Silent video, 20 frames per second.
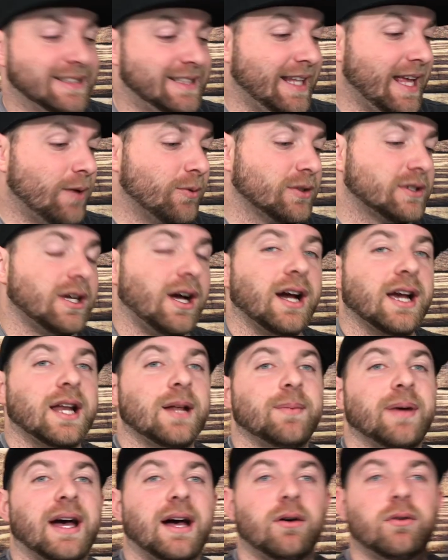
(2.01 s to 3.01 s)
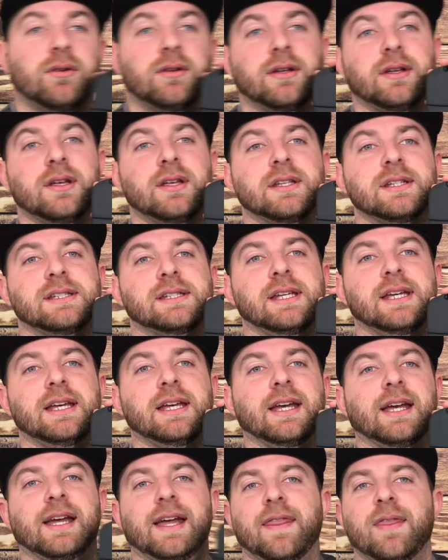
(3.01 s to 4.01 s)
Today we're talking about
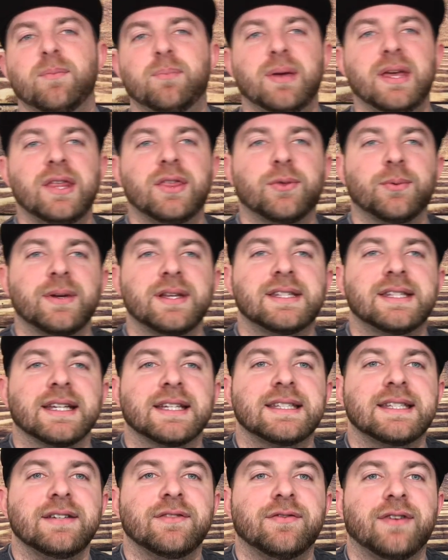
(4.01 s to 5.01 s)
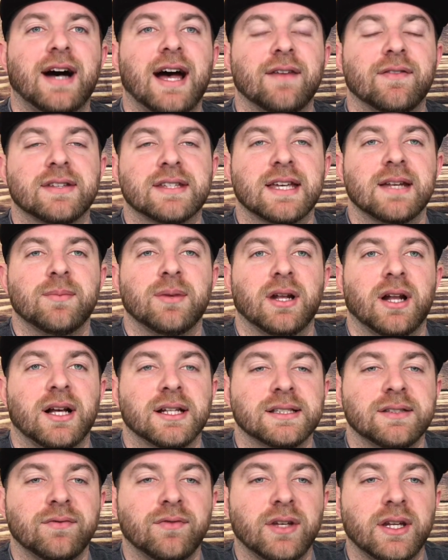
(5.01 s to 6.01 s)
Sig, the P365. It's going to be an
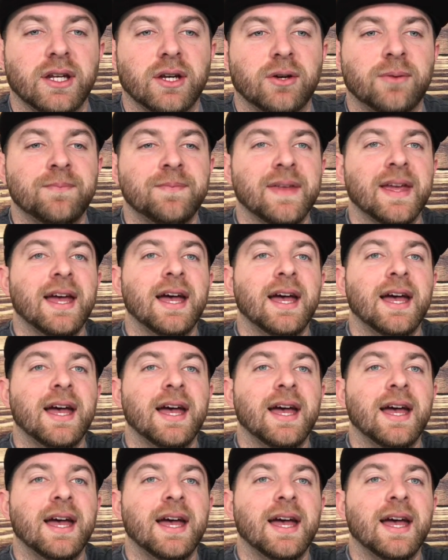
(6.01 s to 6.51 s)
awesome video.